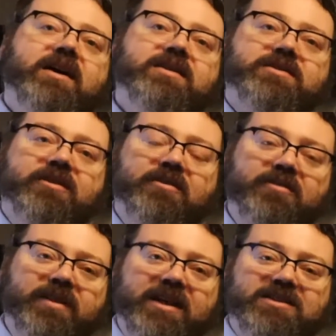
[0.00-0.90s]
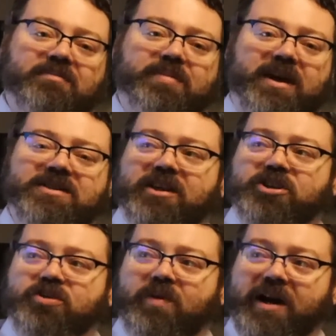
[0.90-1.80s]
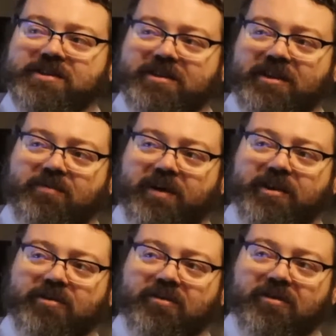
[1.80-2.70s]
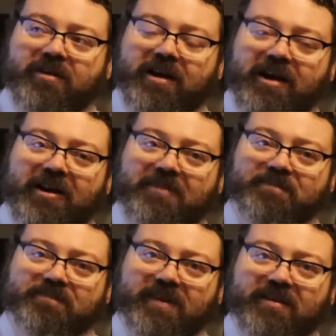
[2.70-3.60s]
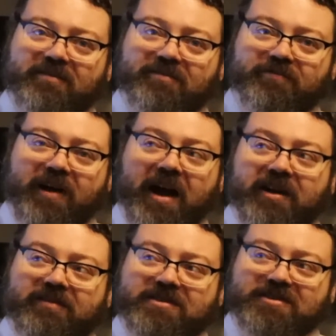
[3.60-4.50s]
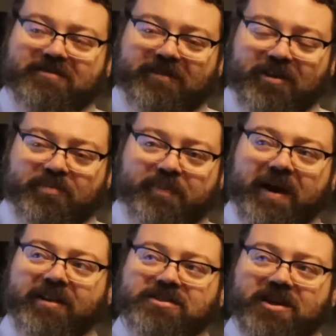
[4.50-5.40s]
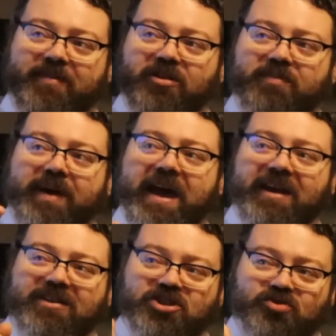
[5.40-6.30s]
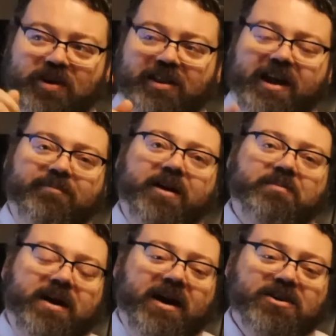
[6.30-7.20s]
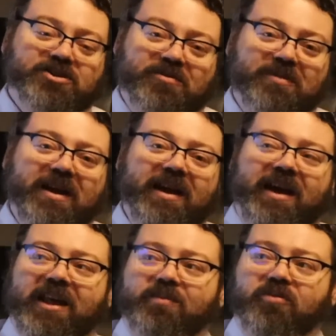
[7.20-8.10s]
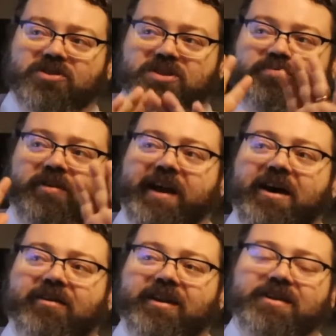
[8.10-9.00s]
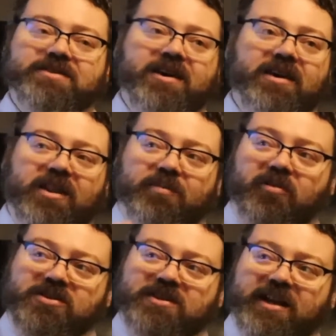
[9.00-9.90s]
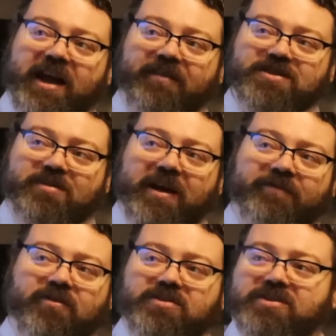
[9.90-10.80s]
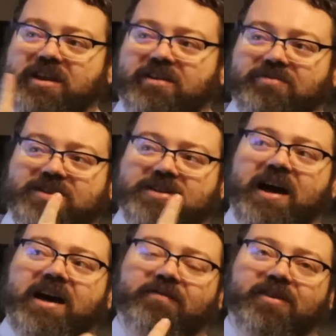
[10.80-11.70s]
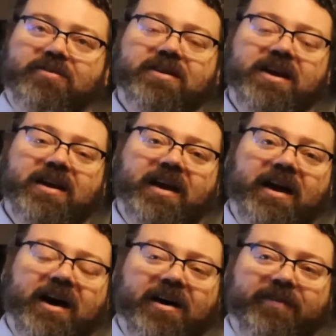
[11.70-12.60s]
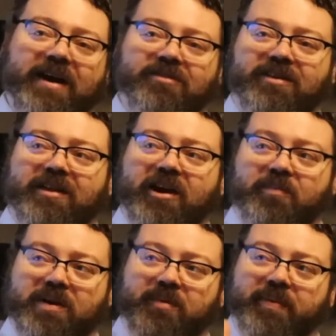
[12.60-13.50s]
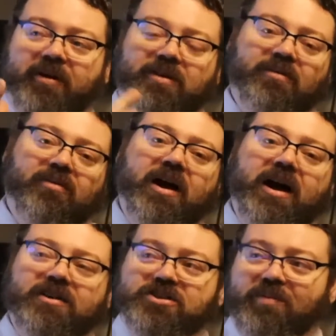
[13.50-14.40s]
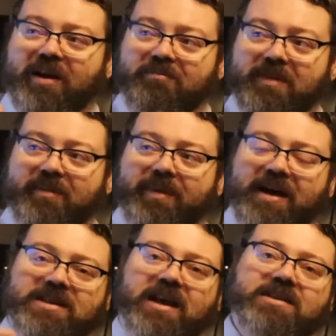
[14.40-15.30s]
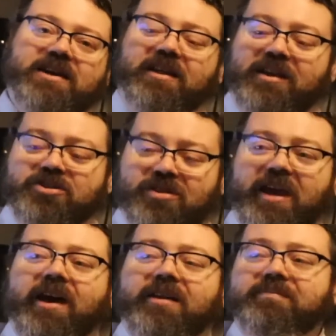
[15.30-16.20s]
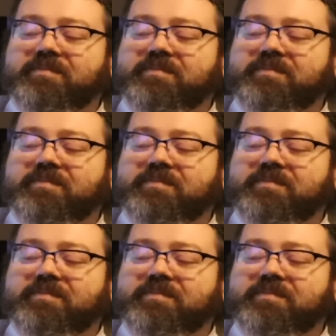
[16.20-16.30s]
So that's the biggest thing, is you ideally want your rockets, propellant to come out the back in a straight line right behind you. And the more spread out it is, the more it's sending off some of that force to either side of you, rather than helping to propel you along. So you want to minimize that as tightly as you can.